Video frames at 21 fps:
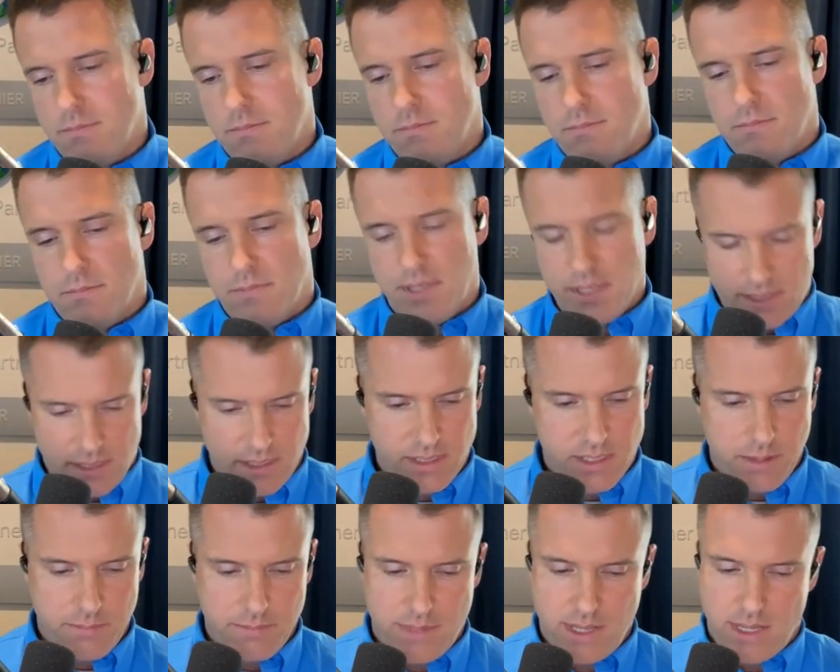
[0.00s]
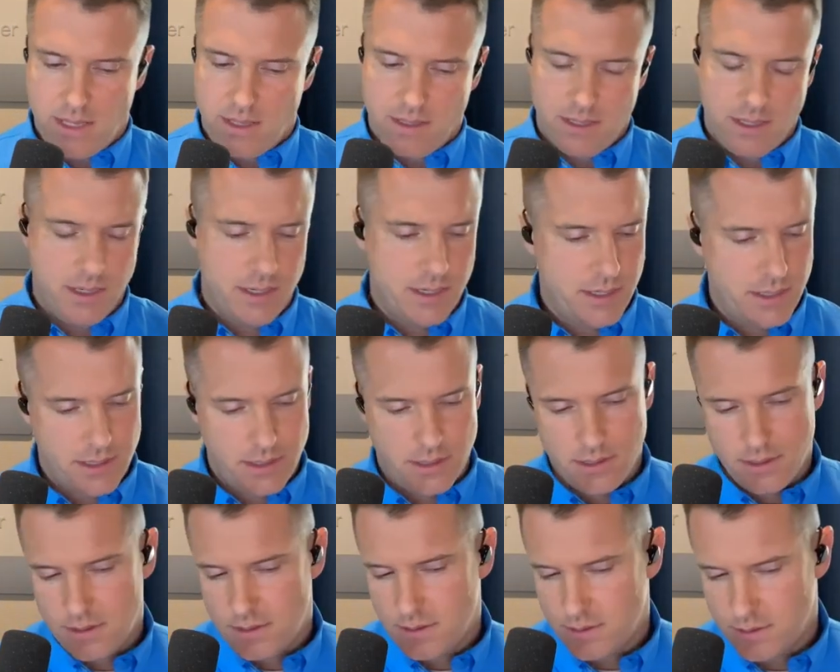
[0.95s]
this is something
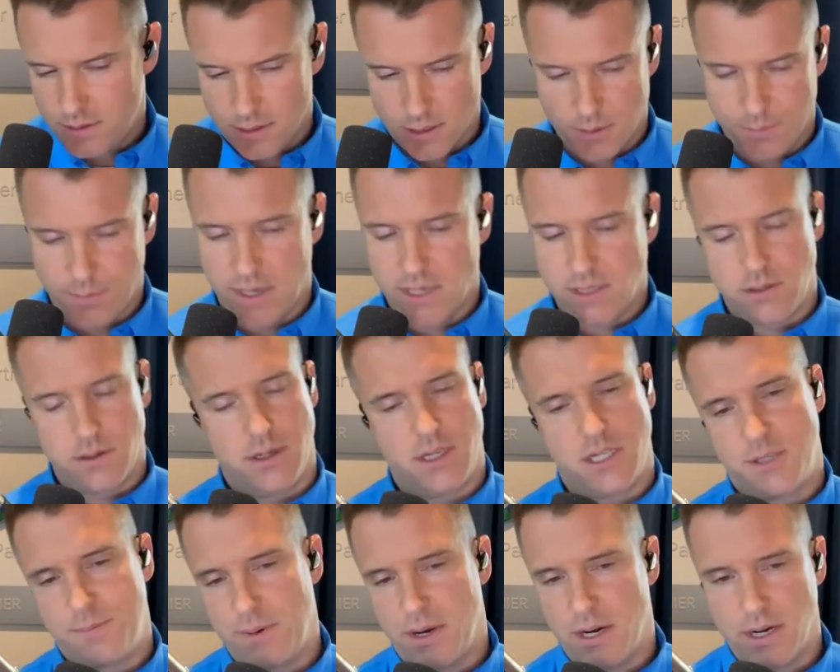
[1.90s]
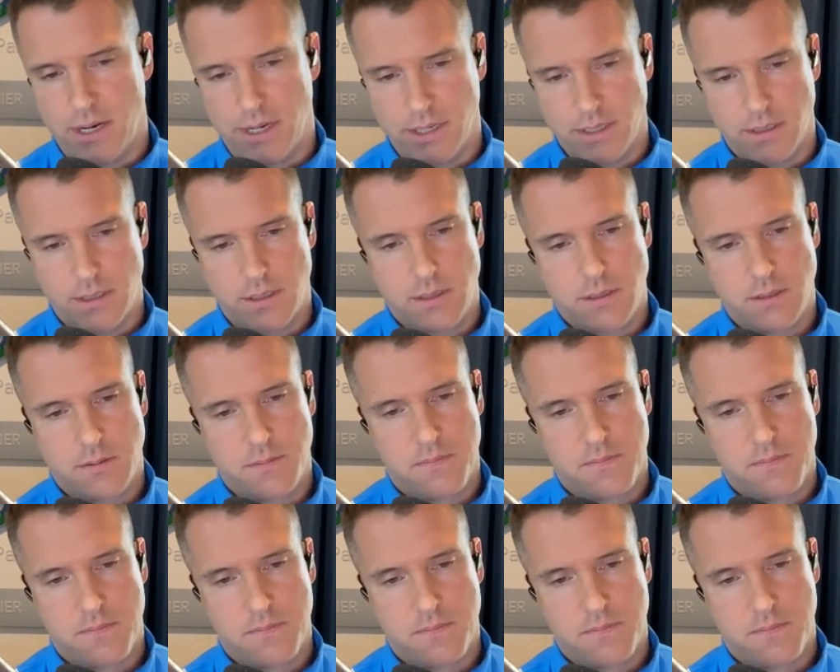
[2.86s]
just based on experience.